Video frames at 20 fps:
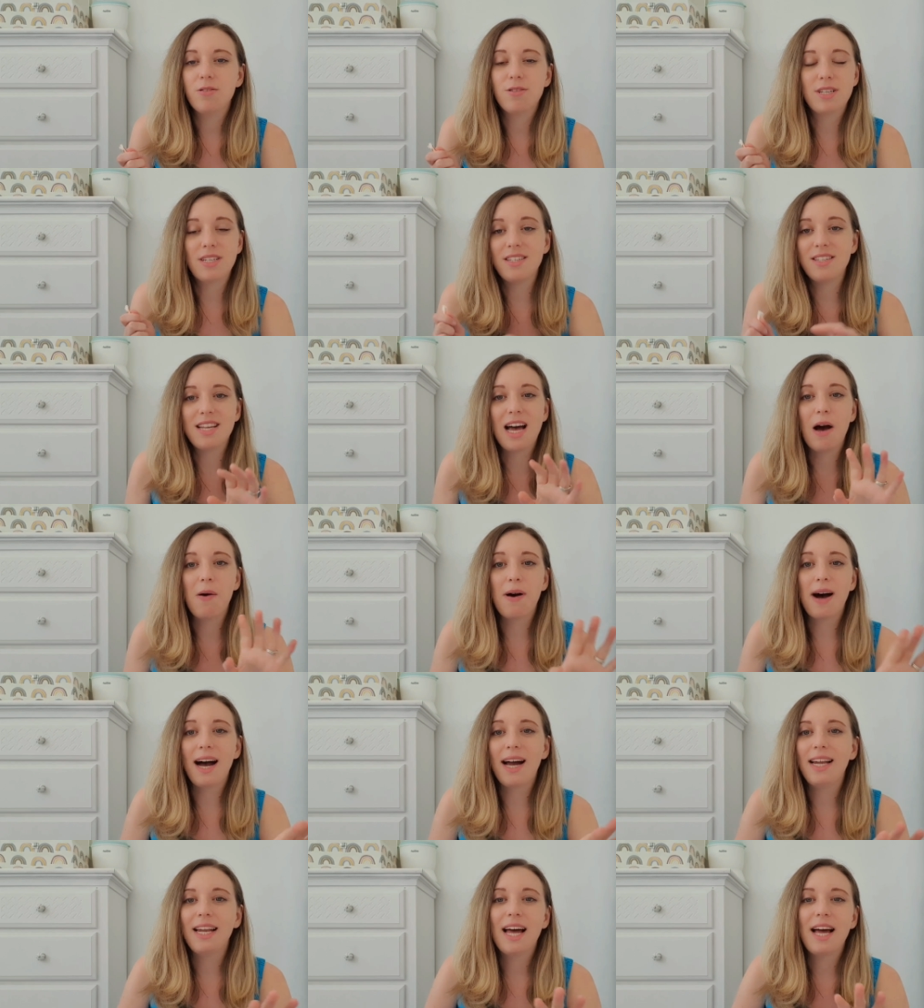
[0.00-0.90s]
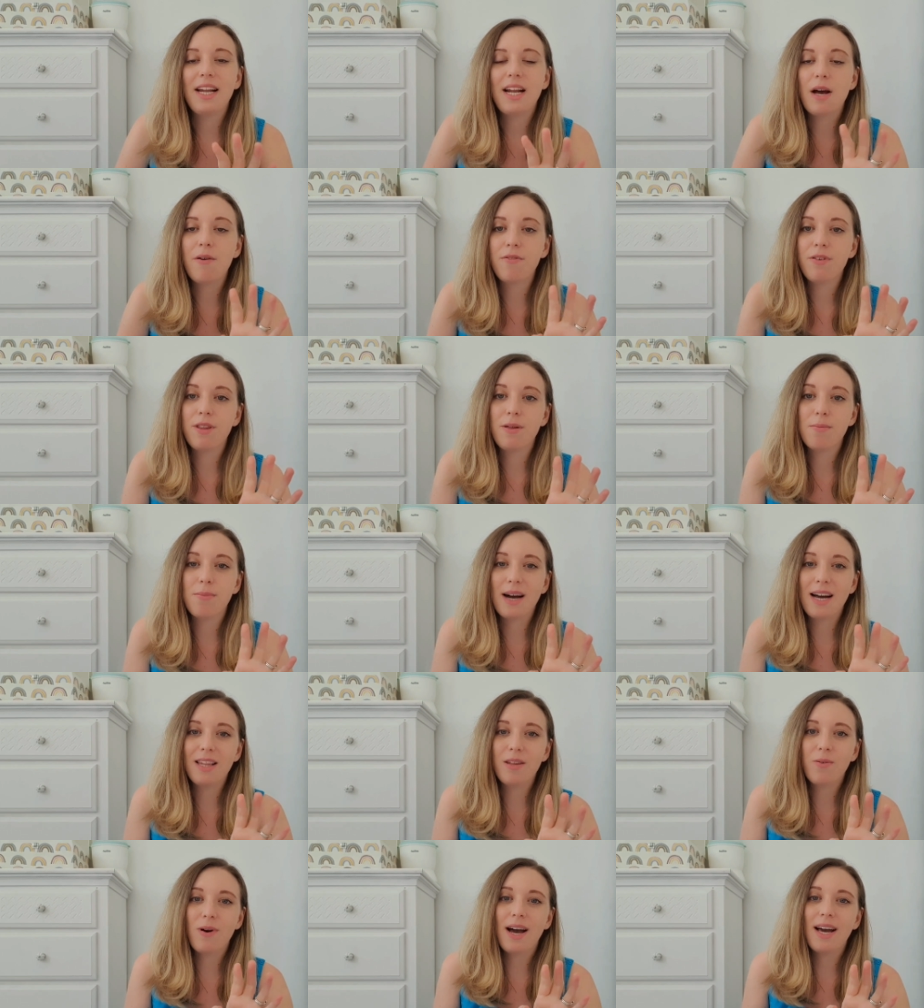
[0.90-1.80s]
This is how I learned everything, by
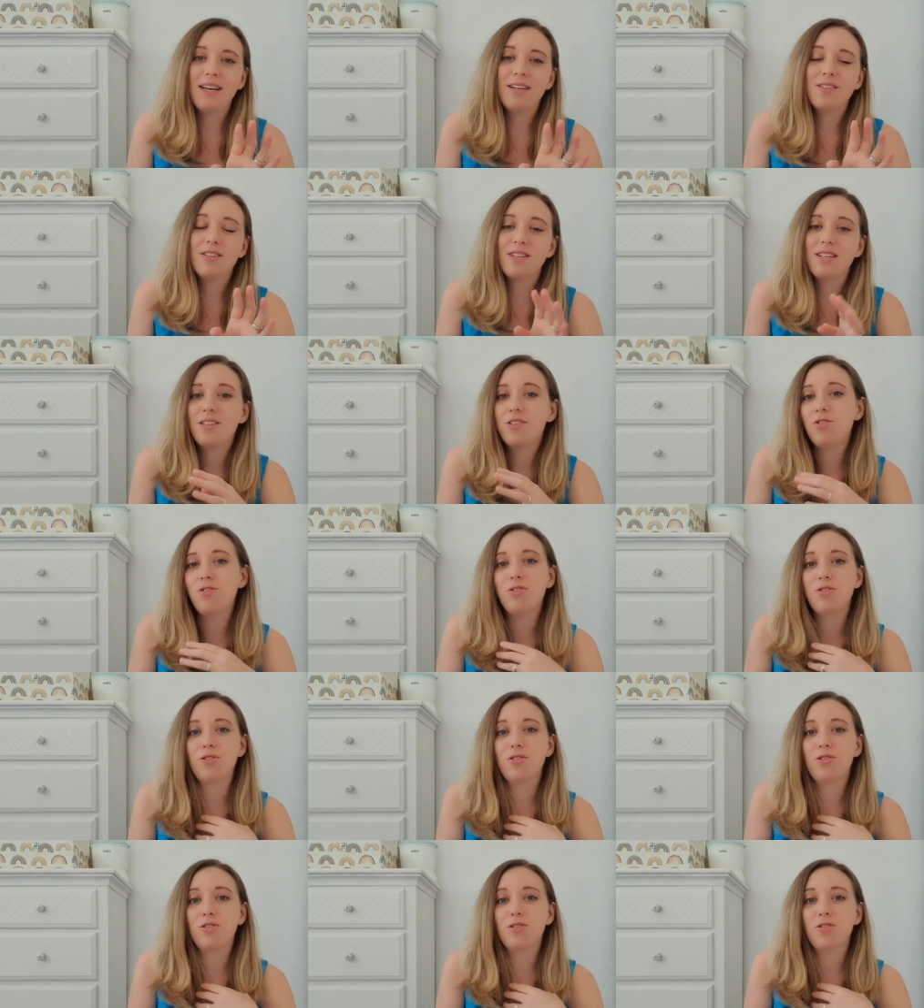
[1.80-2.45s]
the way, so this